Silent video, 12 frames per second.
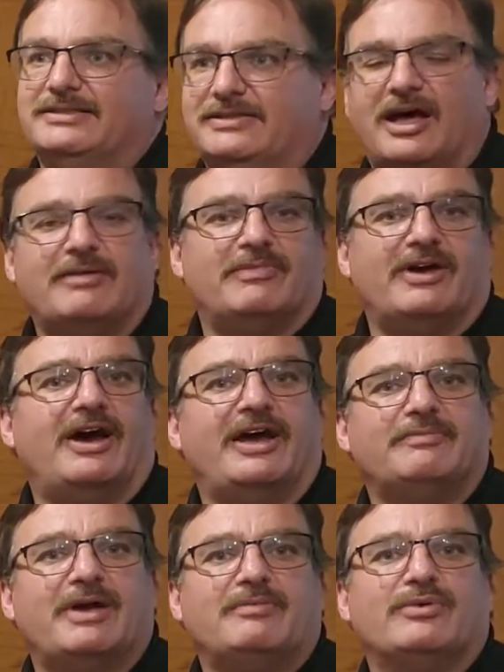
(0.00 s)
not
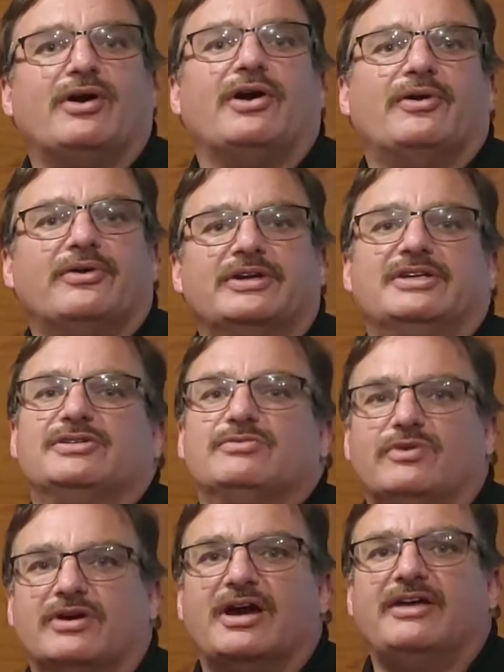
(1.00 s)
behind my priorities,
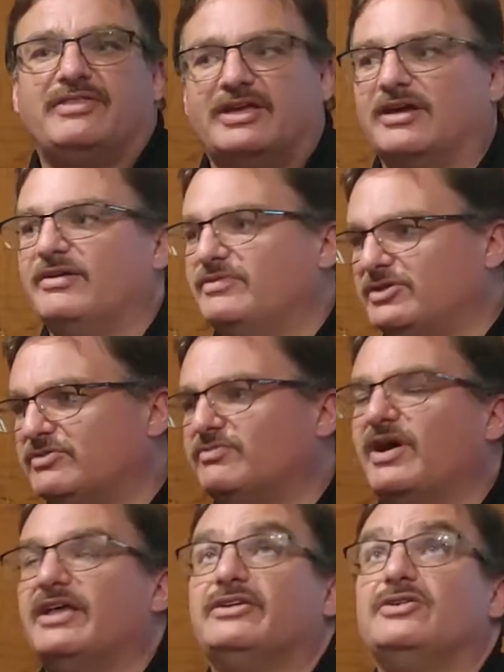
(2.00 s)
where I think I'd
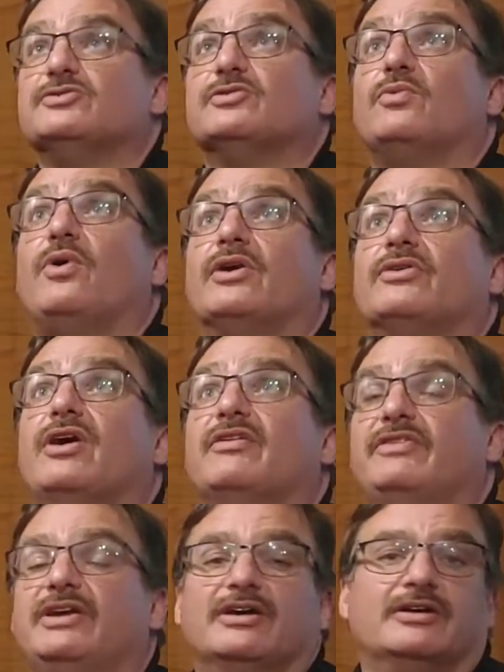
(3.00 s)
rather use the water
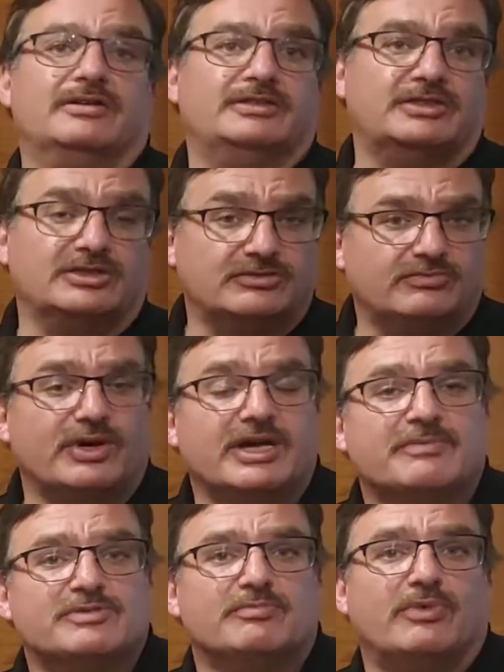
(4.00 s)
off here and just bring
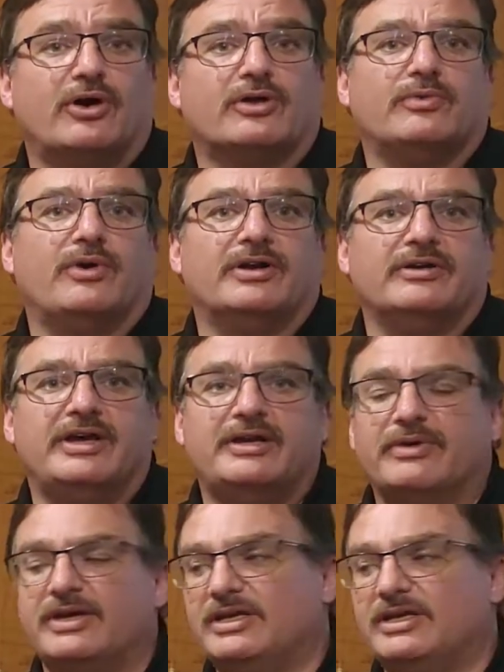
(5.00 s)
up some bottled water anyway.